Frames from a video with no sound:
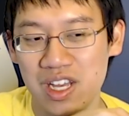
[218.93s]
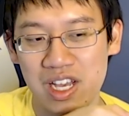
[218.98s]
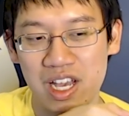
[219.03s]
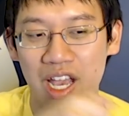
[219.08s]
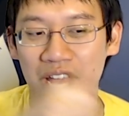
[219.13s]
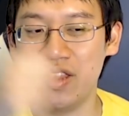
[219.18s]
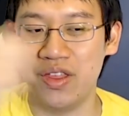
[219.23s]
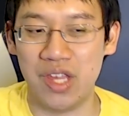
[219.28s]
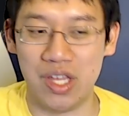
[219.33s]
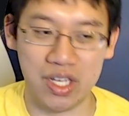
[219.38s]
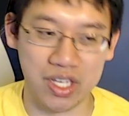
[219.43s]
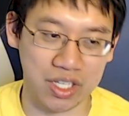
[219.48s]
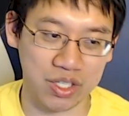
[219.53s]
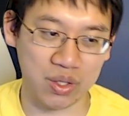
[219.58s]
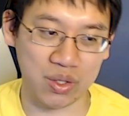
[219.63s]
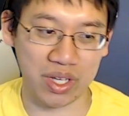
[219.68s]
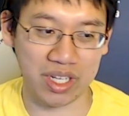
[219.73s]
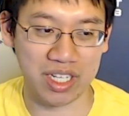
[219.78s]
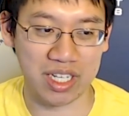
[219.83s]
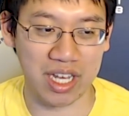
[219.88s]
and then
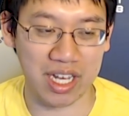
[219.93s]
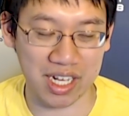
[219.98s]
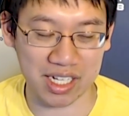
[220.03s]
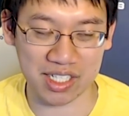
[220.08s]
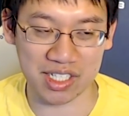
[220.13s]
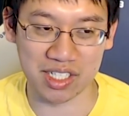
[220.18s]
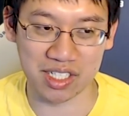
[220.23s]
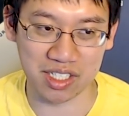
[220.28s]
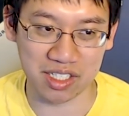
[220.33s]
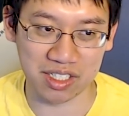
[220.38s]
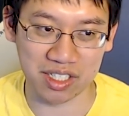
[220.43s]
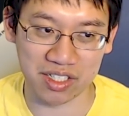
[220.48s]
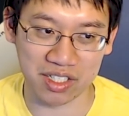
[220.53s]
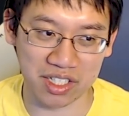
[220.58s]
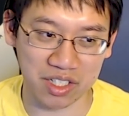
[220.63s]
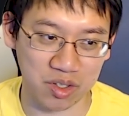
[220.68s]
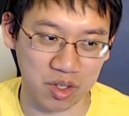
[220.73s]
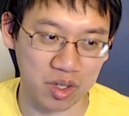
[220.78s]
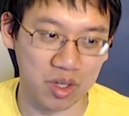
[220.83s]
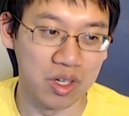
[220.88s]
deal any excess to their
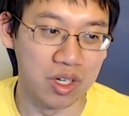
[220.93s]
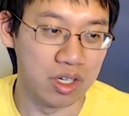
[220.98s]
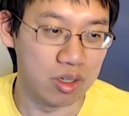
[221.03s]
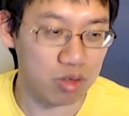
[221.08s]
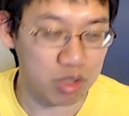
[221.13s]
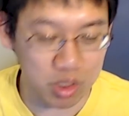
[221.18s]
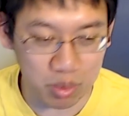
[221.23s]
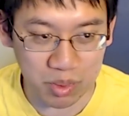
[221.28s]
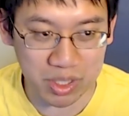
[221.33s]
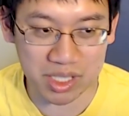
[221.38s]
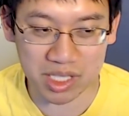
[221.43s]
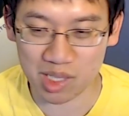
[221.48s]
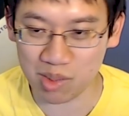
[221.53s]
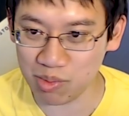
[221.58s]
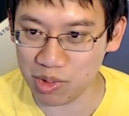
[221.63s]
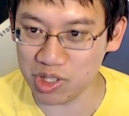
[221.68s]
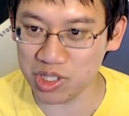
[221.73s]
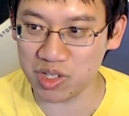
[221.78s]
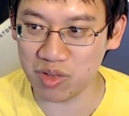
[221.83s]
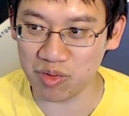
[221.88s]
hero, which means
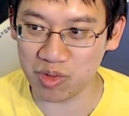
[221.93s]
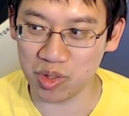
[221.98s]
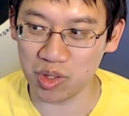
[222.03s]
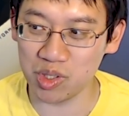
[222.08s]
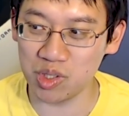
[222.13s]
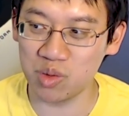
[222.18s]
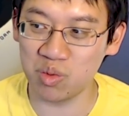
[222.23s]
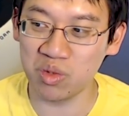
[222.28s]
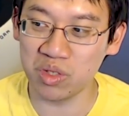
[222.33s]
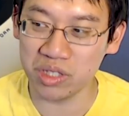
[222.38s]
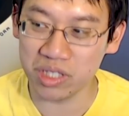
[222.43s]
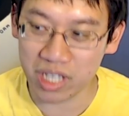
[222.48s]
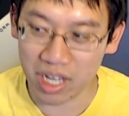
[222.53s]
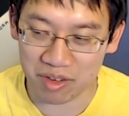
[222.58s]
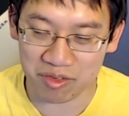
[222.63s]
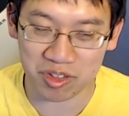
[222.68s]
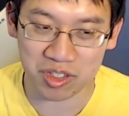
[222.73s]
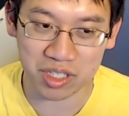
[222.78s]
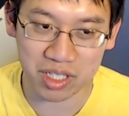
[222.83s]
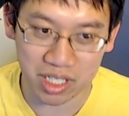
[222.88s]
Explosive Runes will
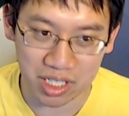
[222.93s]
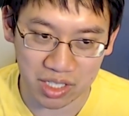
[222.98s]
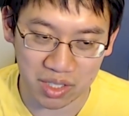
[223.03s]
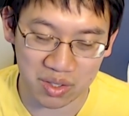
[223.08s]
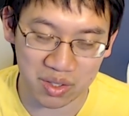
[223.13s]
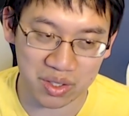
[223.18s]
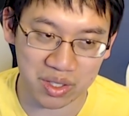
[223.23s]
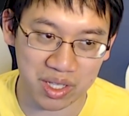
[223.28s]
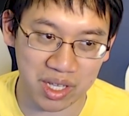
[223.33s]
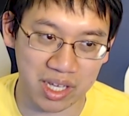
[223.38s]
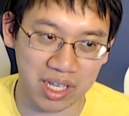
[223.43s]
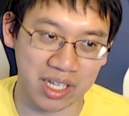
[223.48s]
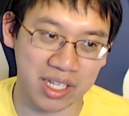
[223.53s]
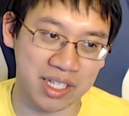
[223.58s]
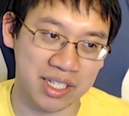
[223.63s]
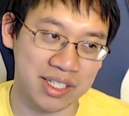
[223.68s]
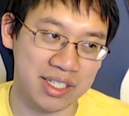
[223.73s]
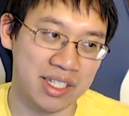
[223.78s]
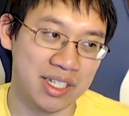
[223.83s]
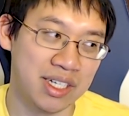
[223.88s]
never kill
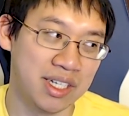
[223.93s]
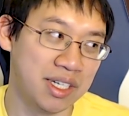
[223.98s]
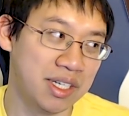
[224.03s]
a